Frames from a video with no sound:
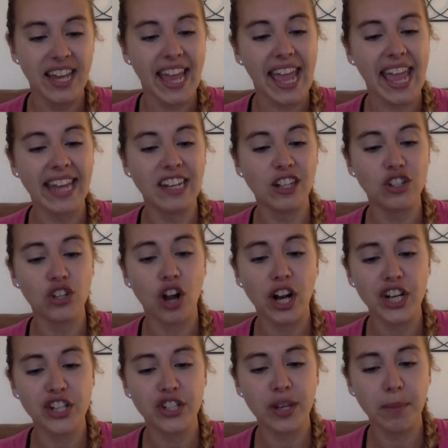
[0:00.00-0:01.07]
Annie
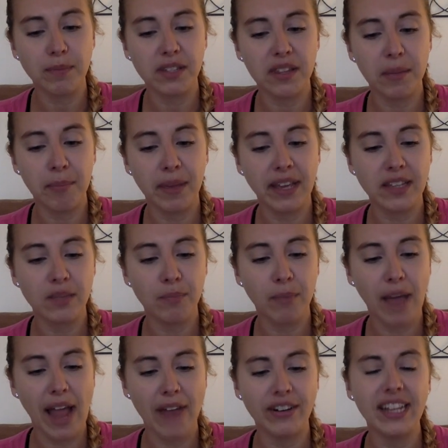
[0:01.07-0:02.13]
charged up to the biggest
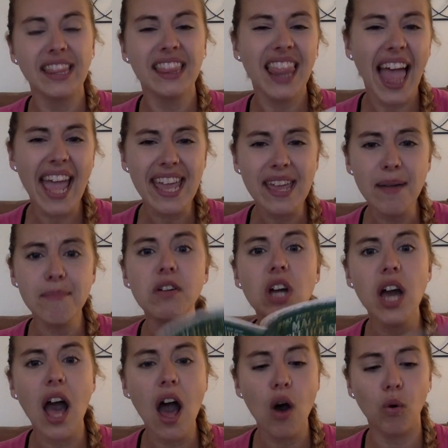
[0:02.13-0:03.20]
pirate. "Let him
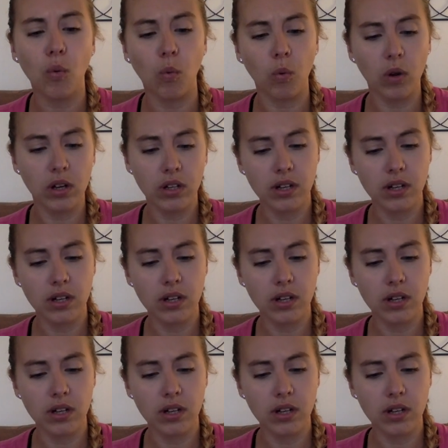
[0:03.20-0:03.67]
go!"